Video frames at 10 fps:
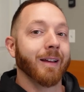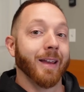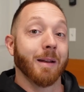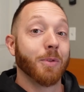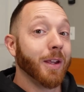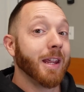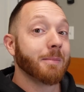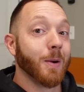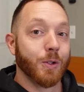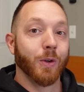And I'm thinking
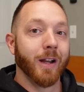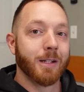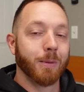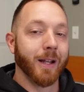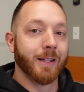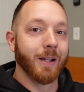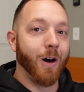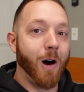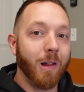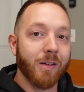about transplanting
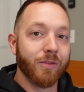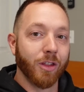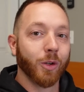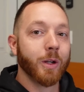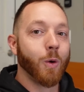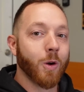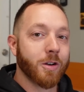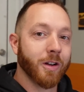all of the 3/4